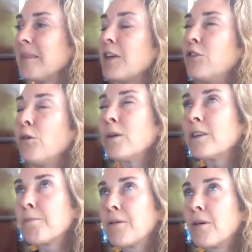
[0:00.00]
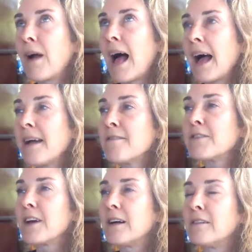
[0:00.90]
so we're
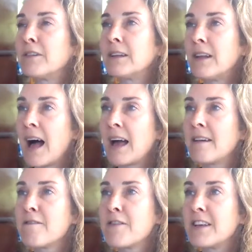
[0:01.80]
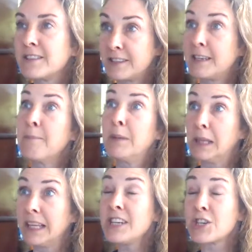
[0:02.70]
deprived of a lot of the
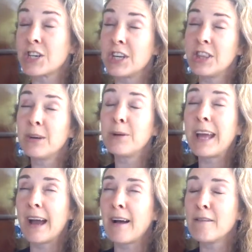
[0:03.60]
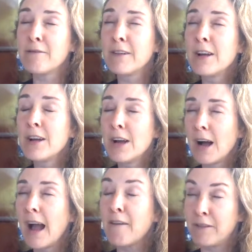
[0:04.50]
stimulation that we have
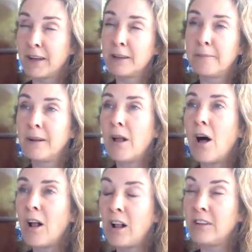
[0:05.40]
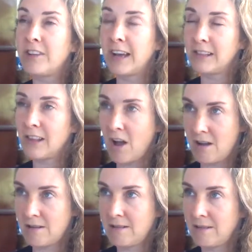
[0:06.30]
available all day
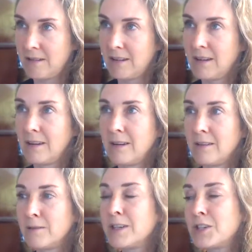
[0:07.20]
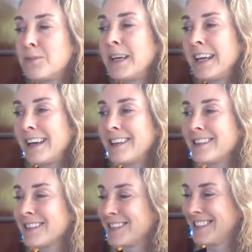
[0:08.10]
long, which
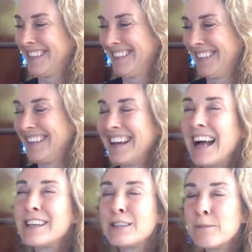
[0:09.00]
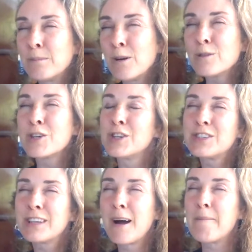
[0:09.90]
means as
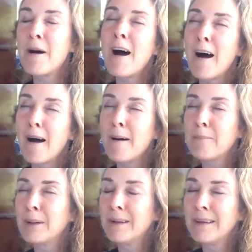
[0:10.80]
emotions come up,